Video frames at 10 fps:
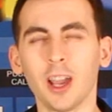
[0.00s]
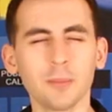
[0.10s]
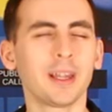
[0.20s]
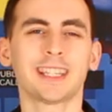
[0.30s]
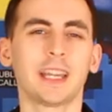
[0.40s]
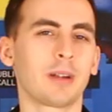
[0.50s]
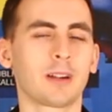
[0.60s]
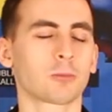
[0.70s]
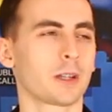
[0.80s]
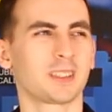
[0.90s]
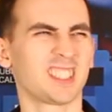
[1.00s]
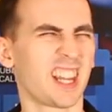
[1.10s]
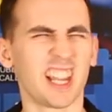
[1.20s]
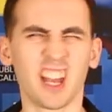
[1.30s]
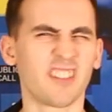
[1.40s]
I hope that came out right because
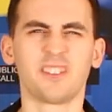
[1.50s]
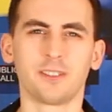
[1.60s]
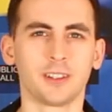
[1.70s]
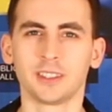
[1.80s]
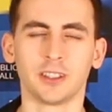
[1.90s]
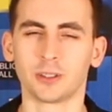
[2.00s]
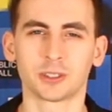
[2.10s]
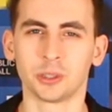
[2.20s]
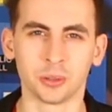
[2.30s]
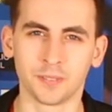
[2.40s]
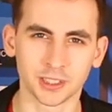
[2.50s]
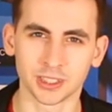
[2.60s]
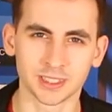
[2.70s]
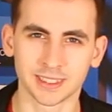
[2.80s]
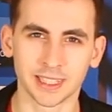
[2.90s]
I love the Doctor Who
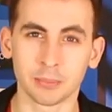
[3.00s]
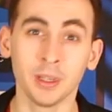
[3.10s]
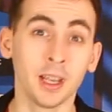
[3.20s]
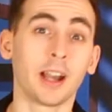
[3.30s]
Adventures team.